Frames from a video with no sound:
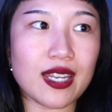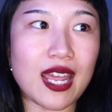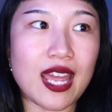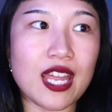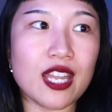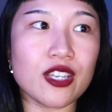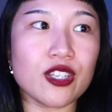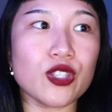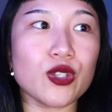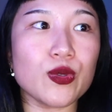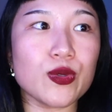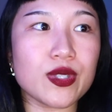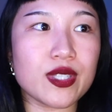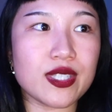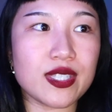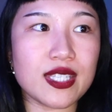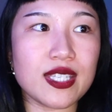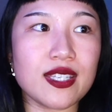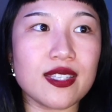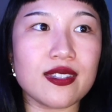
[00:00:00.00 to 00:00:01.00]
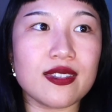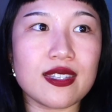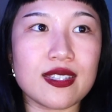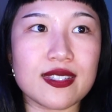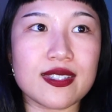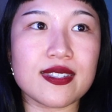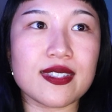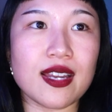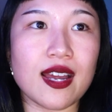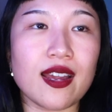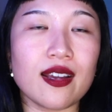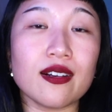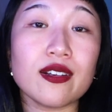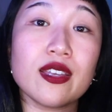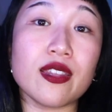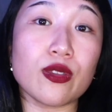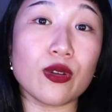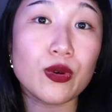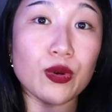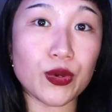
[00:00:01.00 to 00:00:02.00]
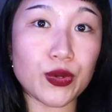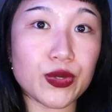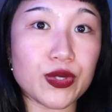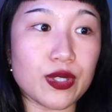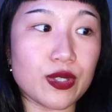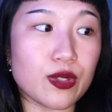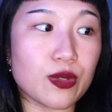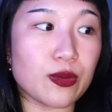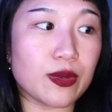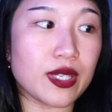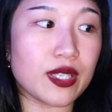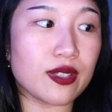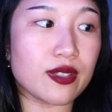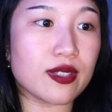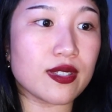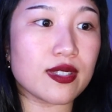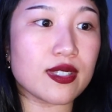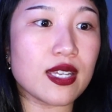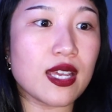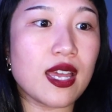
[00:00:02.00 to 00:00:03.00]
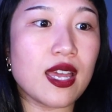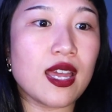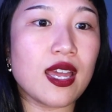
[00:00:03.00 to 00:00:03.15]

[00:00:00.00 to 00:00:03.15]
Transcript: And you see this style in the Olsen twins.